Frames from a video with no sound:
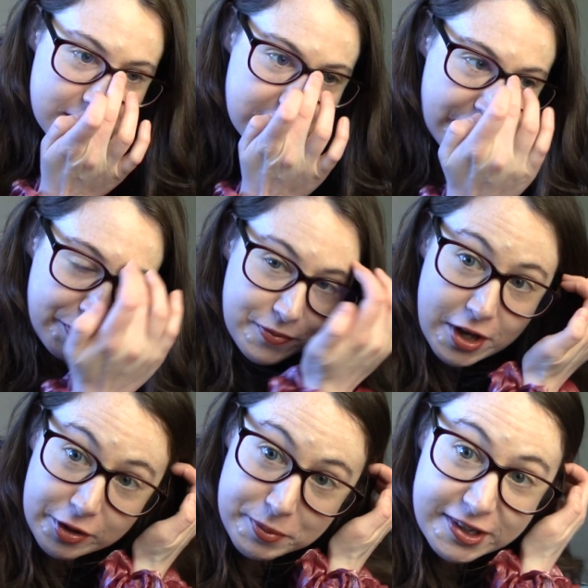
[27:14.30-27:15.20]
So that
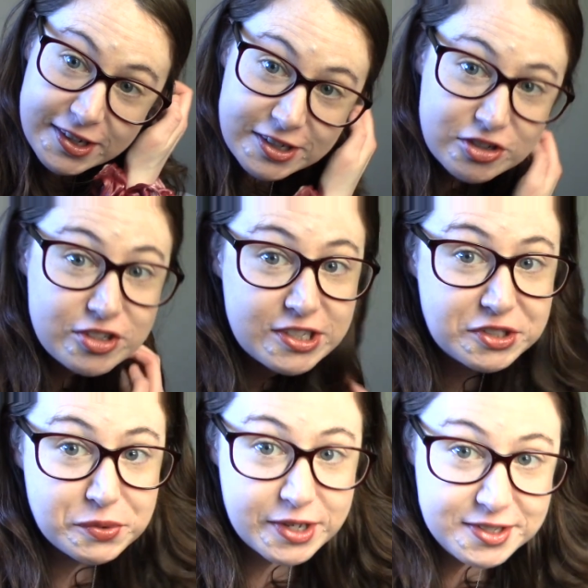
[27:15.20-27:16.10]
would have been an interesting
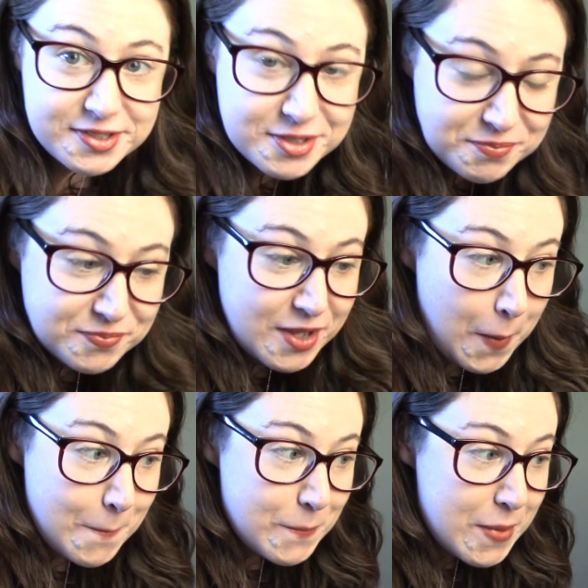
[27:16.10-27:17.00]
twist,
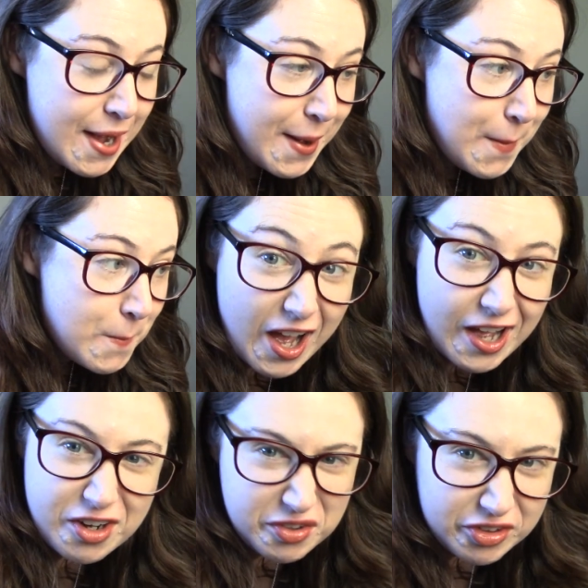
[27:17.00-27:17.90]
but I
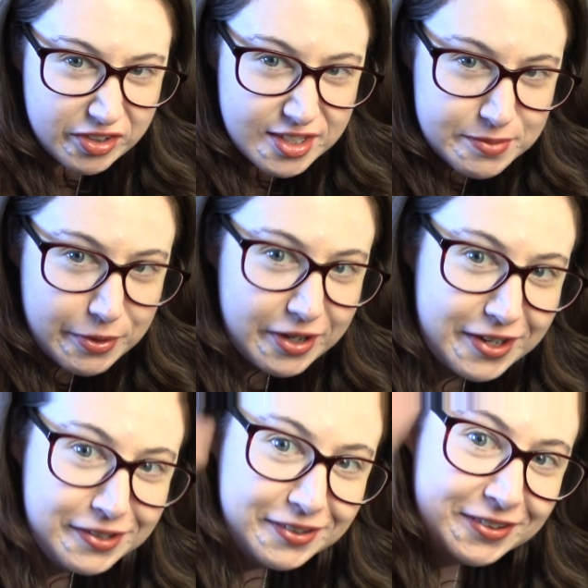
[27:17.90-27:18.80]
don't want to read this book.
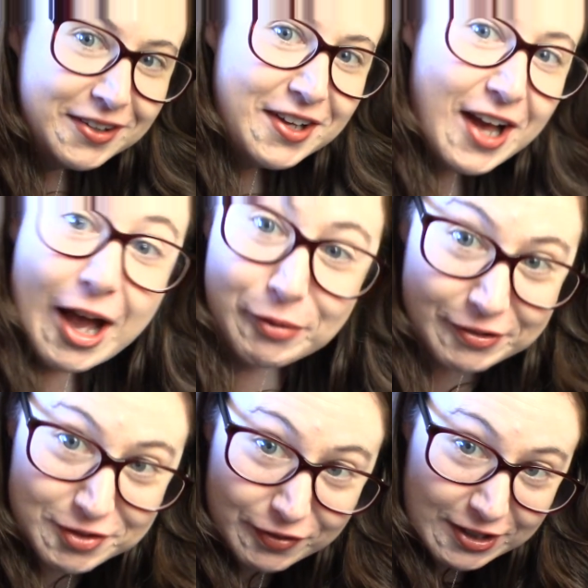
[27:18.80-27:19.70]
I'm going to have
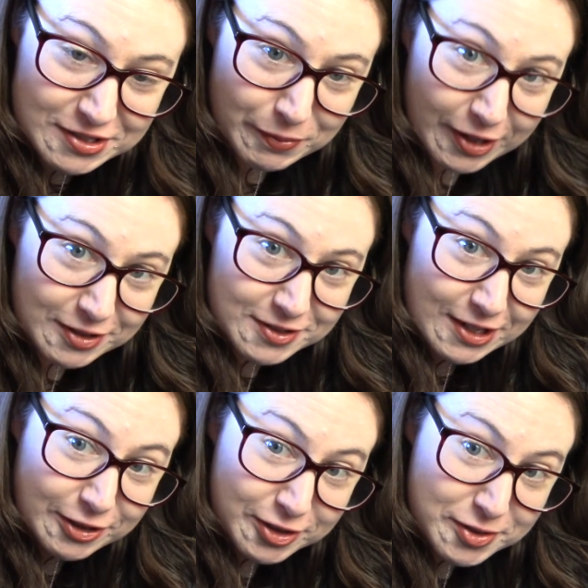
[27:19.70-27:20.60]
to figure something else
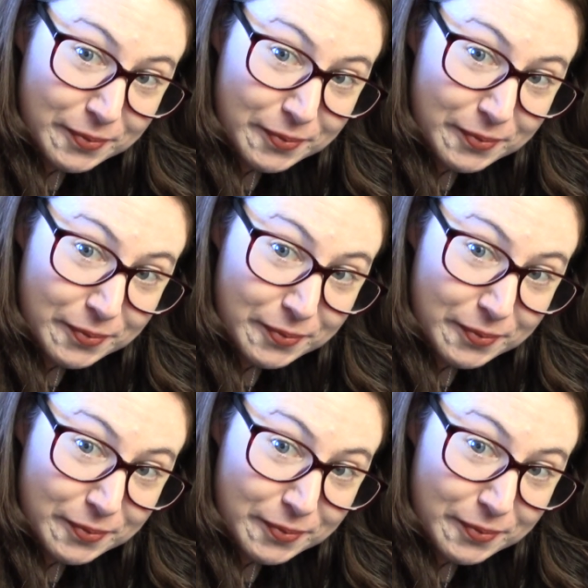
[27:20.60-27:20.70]
out.